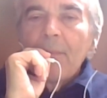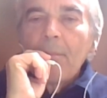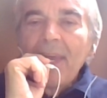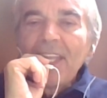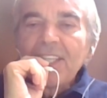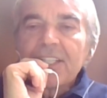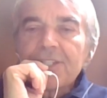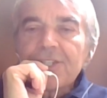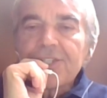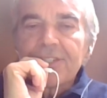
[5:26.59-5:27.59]
Many
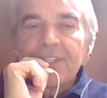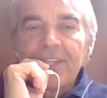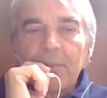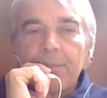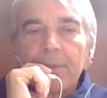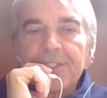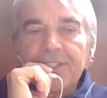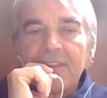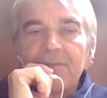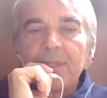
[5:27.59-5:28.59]
Christian temples
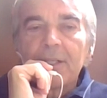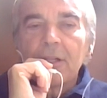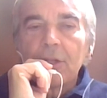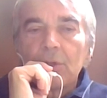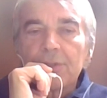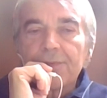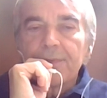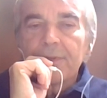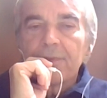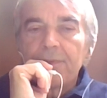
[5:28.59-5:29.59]
have been closed
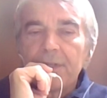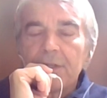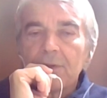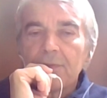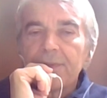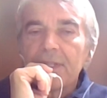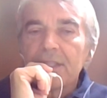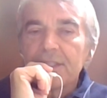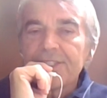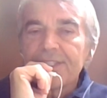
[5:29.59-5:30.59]
for fear of
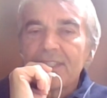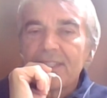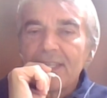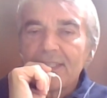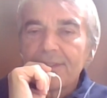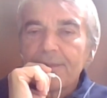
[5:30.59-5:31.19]
illness and death.